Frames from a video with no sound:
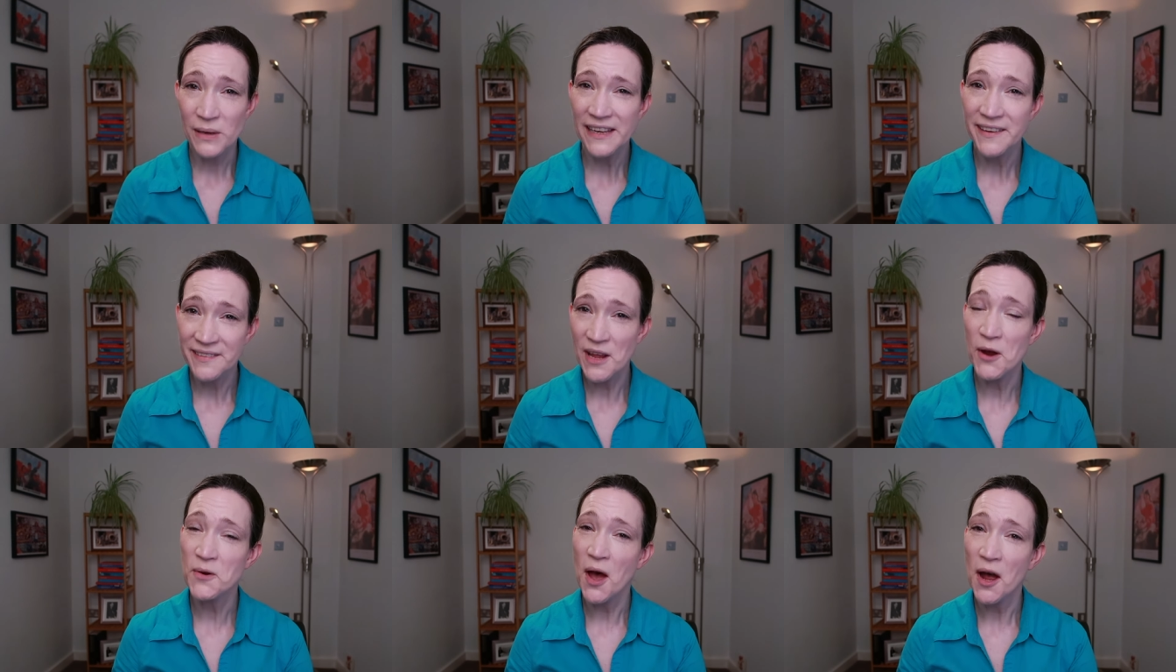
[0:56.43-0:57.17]
Please
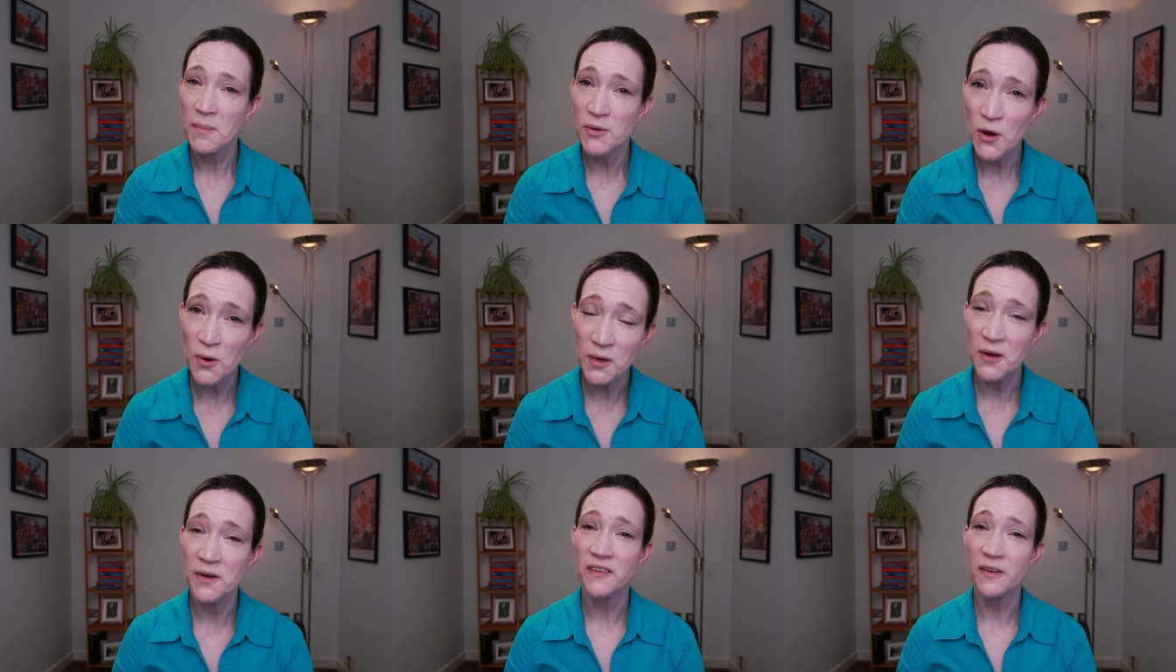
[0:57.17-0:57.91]
note, I'm not
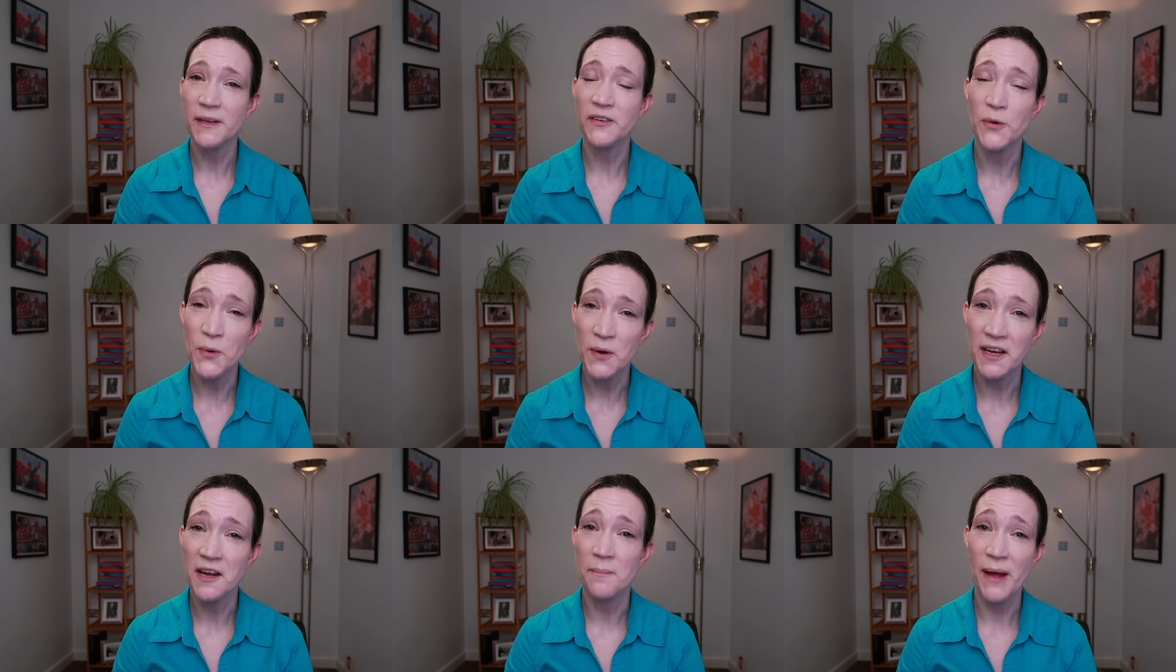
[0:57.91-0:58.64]
going to be
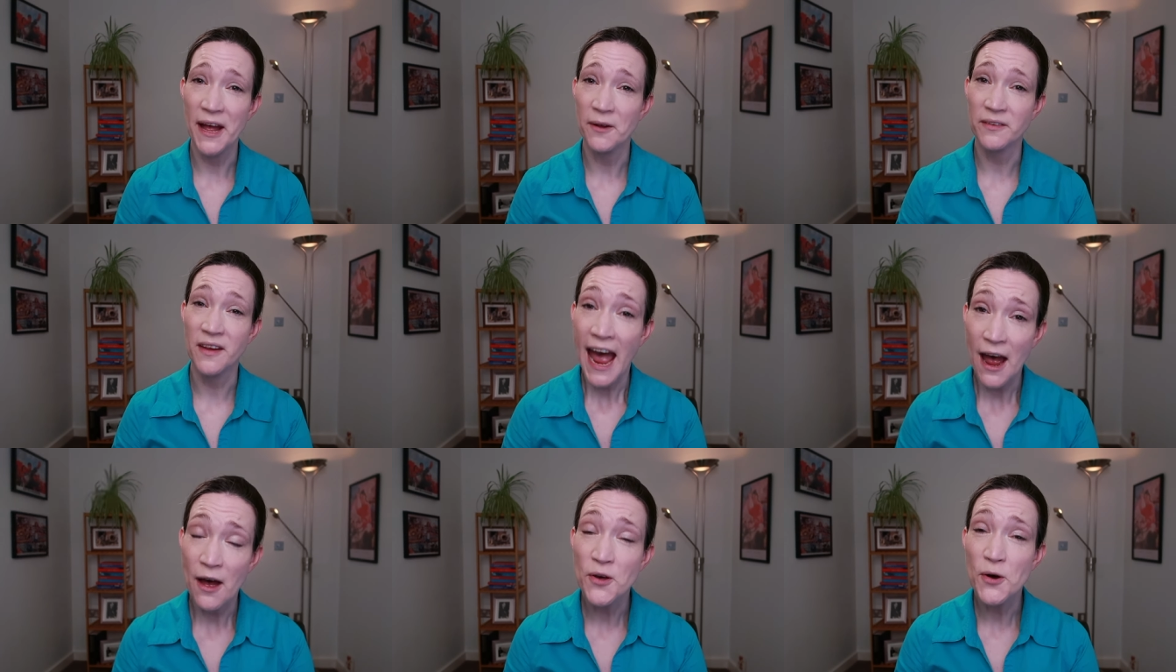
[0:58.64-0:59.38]
talking about
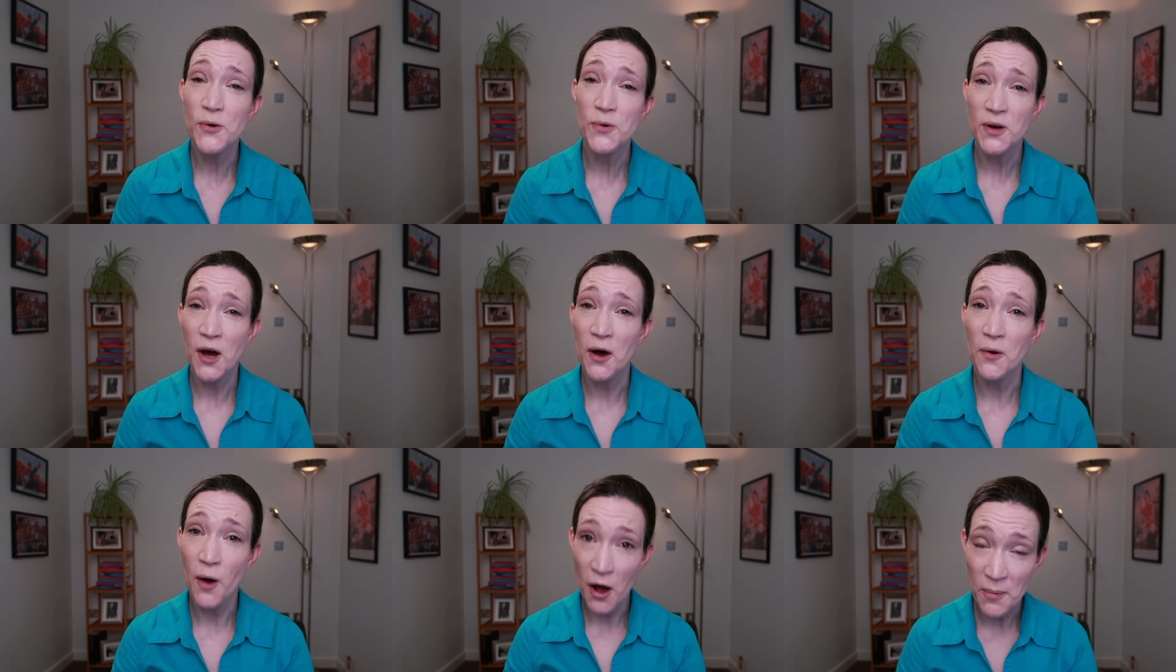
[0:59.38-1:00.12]
how the
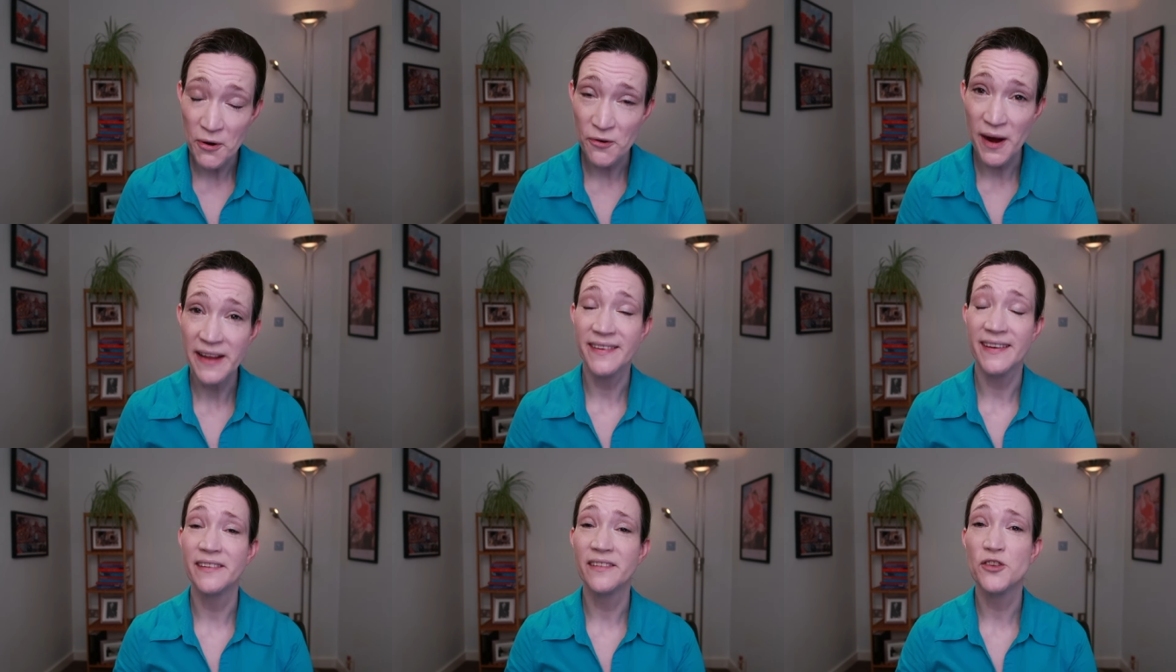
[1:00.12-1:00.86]
hukou operated